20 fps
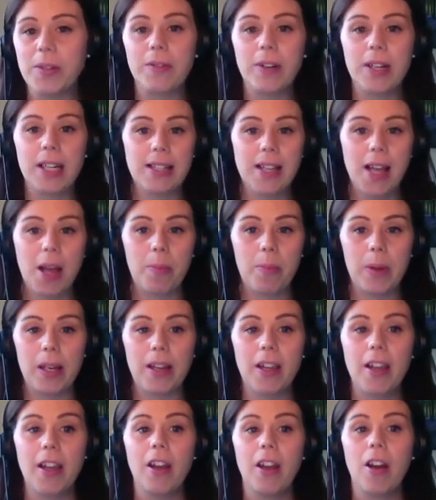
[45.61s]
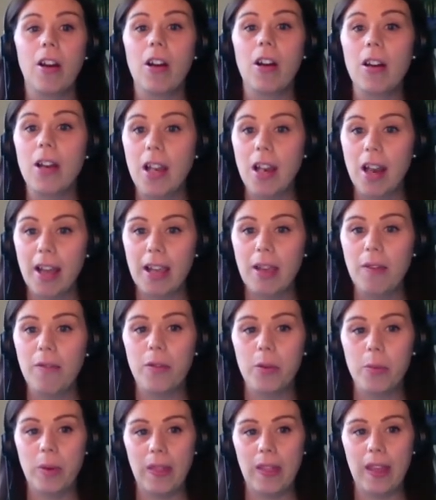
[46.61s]
For example, her life
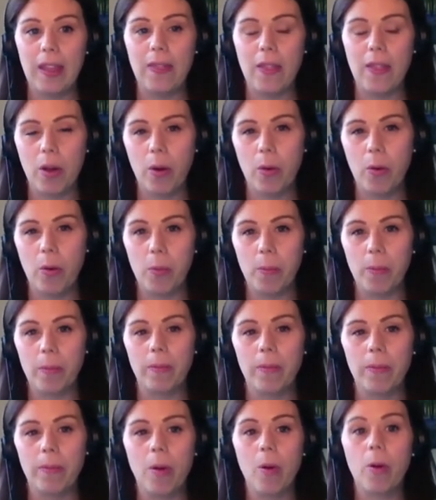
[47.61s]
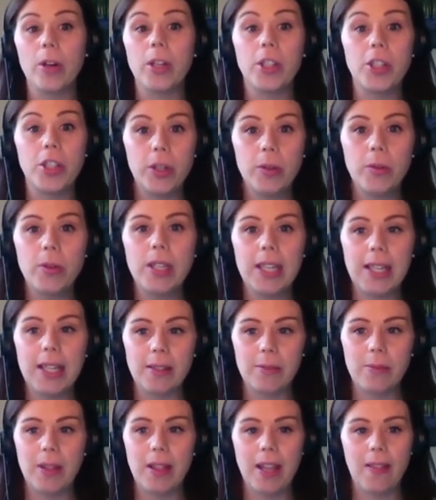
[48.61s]
within the home or
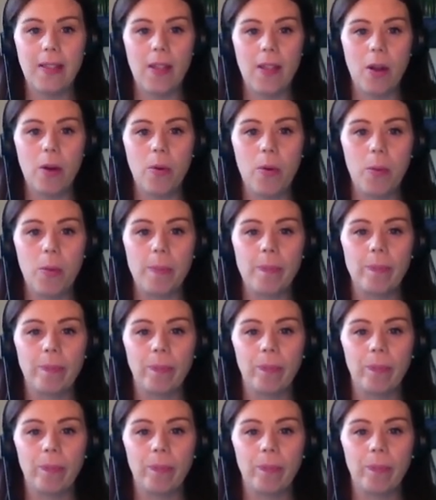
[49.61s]
duties within the home.